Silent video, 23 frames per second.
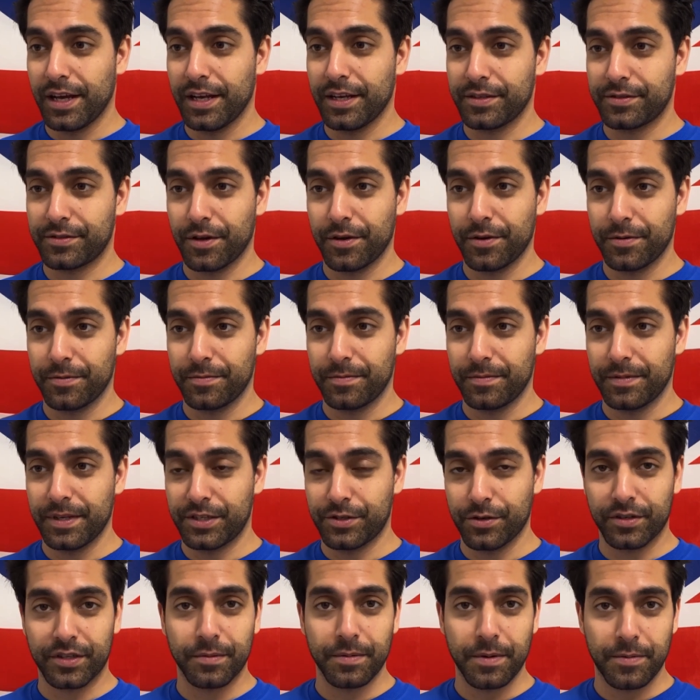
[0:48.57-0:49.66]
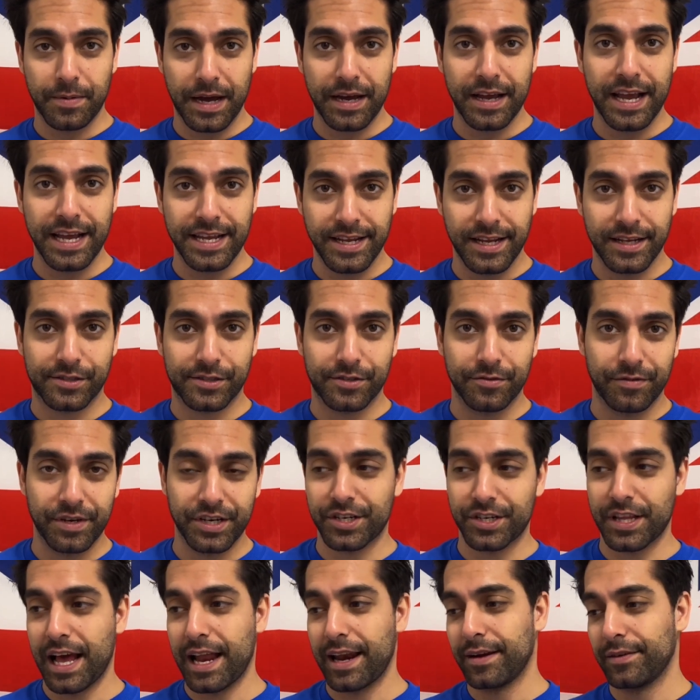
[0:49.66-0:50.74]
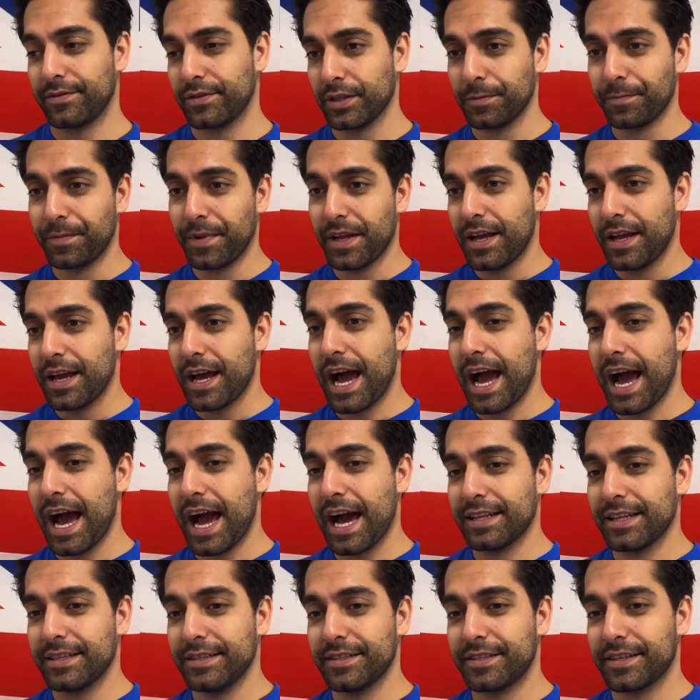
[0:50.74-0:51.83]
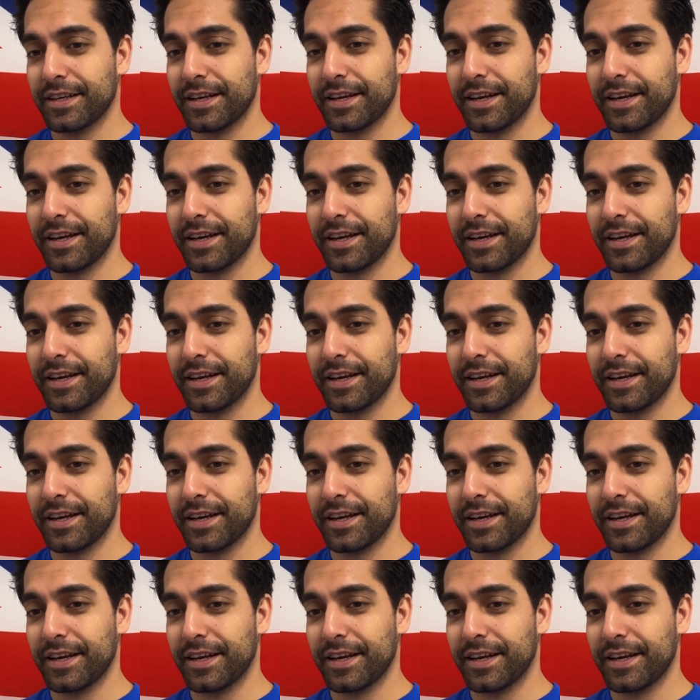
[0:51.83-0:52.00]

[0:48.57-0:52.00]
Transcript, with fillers: So it took them about 8 years to reach that level. And